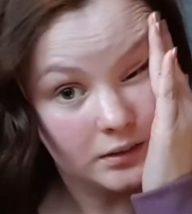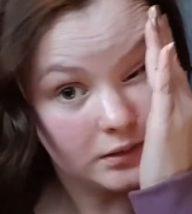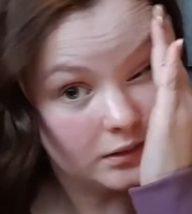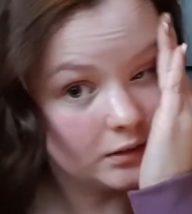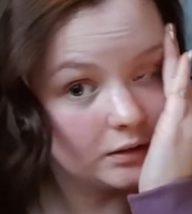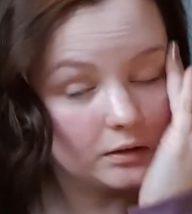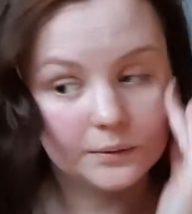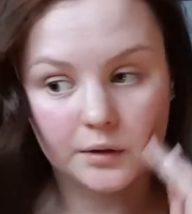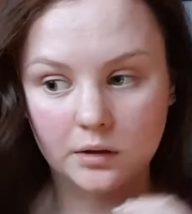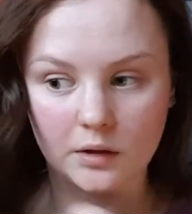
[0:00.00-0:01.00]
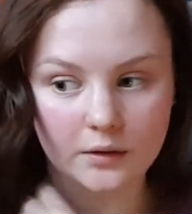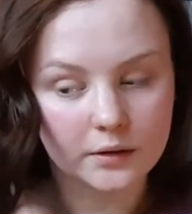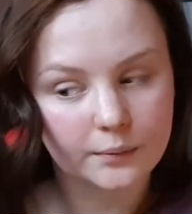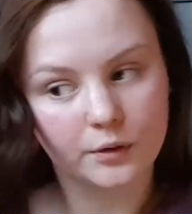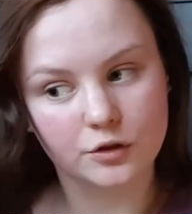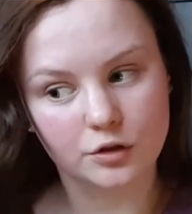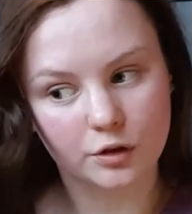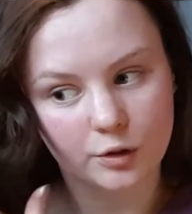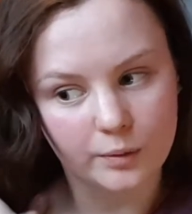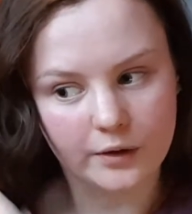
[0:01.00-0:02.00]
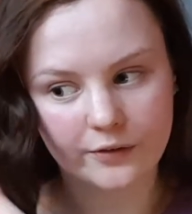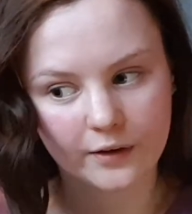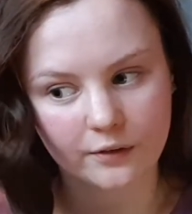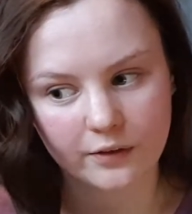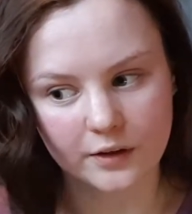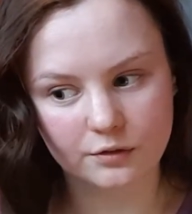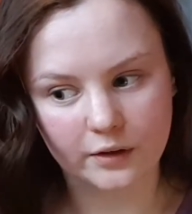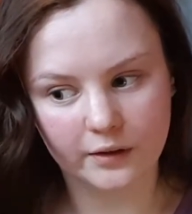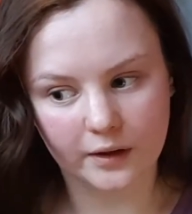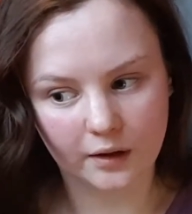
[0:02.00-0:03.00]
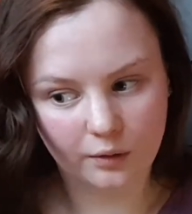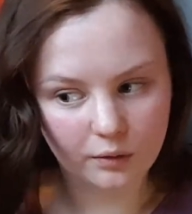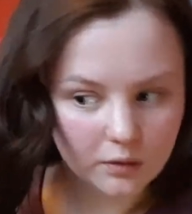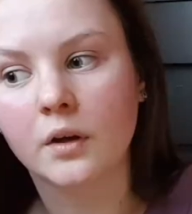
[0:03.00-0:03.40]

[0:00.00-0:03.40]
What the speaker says: Oh god, I'm not sure what I think of this right now.